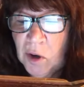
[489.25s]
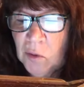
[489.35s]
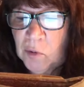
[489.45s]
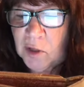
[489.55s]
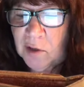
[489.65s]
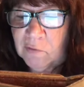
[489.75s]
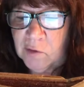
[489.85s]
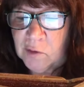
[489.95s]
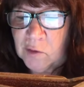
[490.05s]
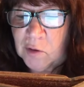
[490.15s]

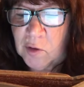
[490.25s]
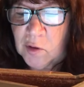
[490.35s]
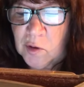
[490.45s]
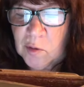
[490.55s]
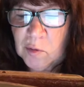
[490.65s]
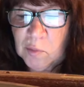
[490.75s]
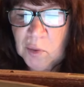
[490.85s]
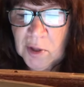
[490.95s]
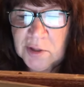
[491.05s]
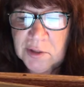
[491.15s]
Whatever
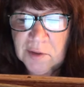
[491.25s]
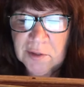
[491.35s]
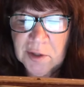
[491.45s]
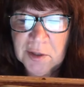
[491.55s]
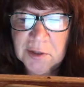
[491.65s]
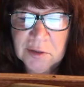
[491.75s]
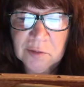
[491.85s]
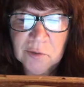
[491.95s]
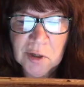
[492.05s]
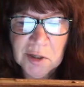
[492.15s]
pleasant things
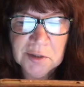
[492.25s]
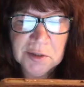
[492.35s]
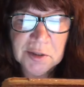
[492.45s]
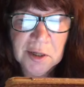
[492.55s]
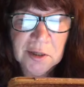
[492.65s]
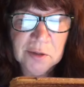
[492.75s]
arise today,